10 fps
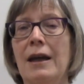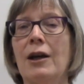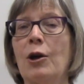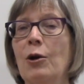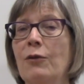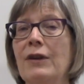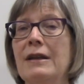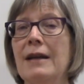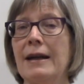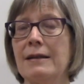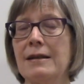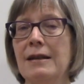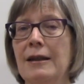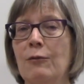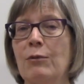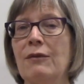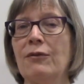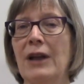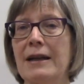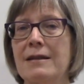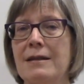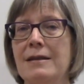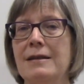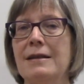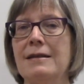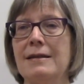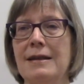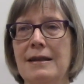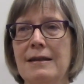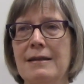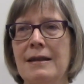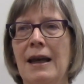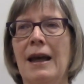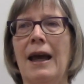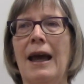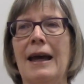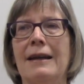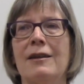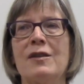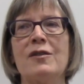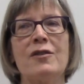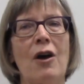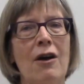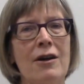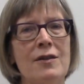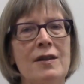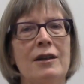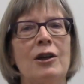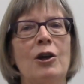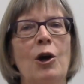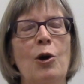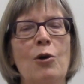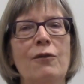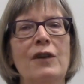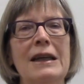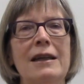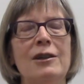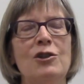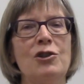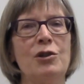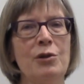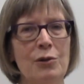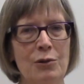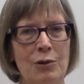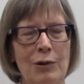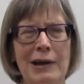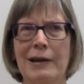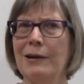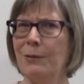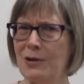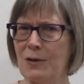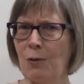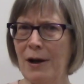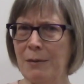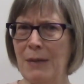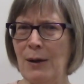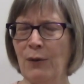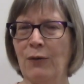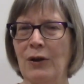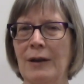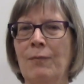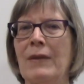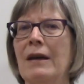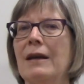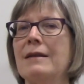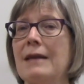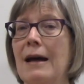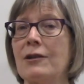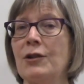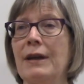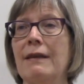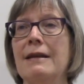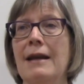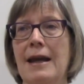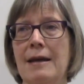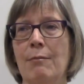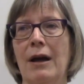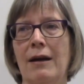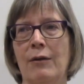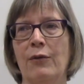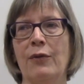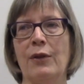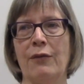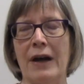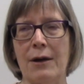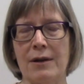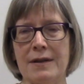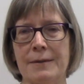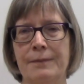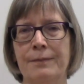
COVID-19 reflects the disease, and SARS-CoV-2, which is quite a mouthful, is actually the name of the virus.